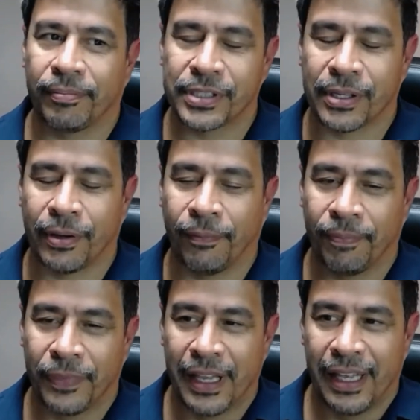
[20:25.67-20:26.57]
So
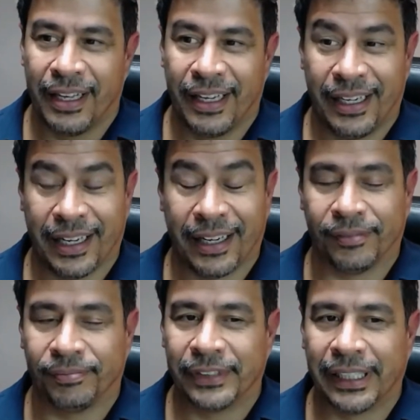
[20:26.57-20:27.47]
yeah,
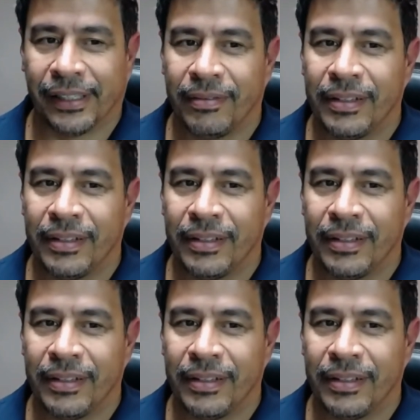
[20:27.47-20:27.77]
yeah.